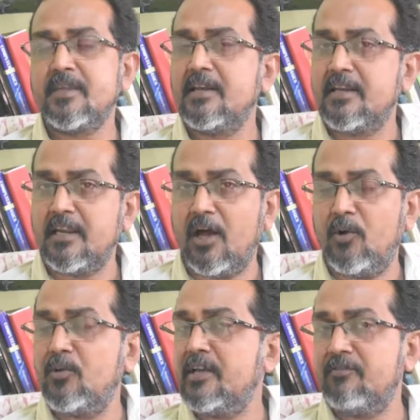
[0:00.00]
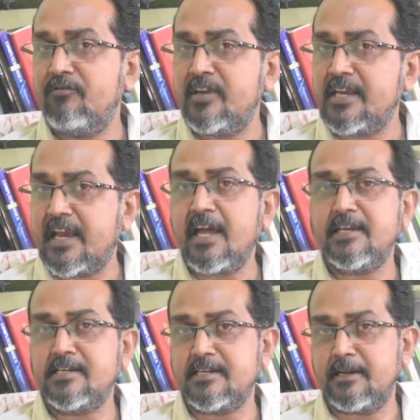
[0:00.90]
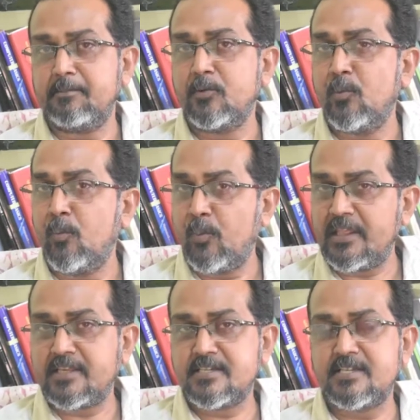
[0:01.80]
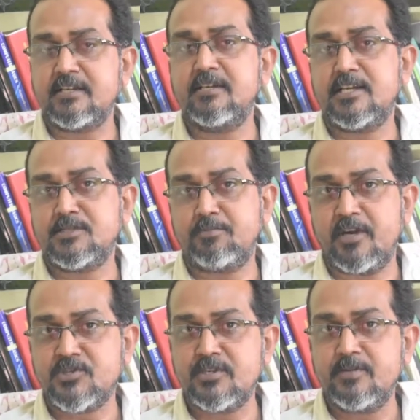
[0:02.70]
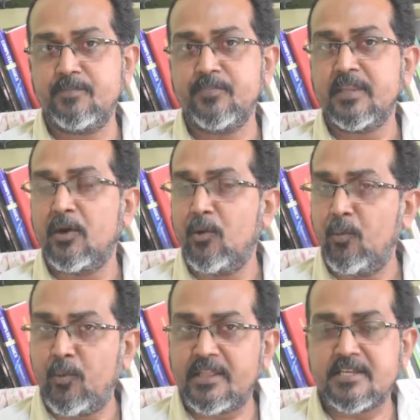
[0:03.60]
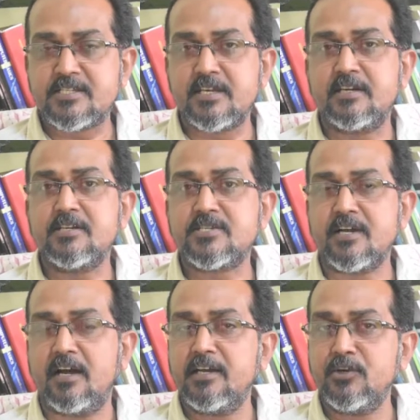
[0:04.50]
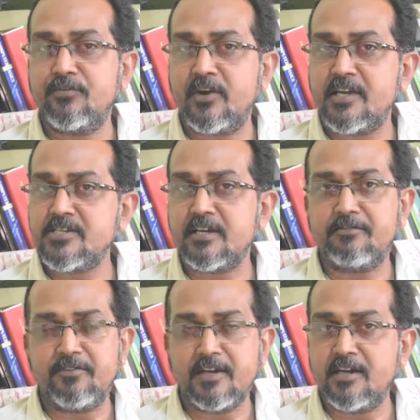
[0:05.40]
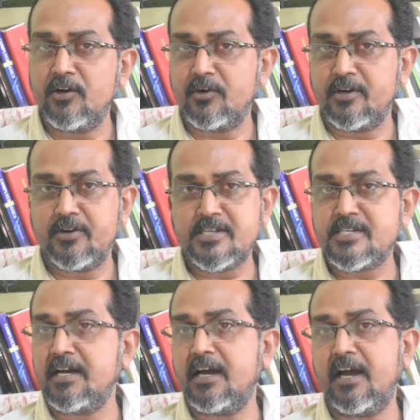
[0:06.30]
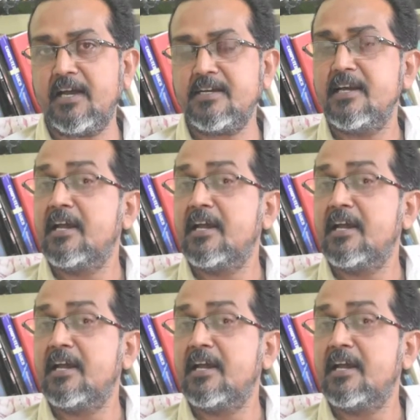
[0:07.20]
Now, we can interrupt with a certain expression, with a certain sign of raising a finger or raising a hand.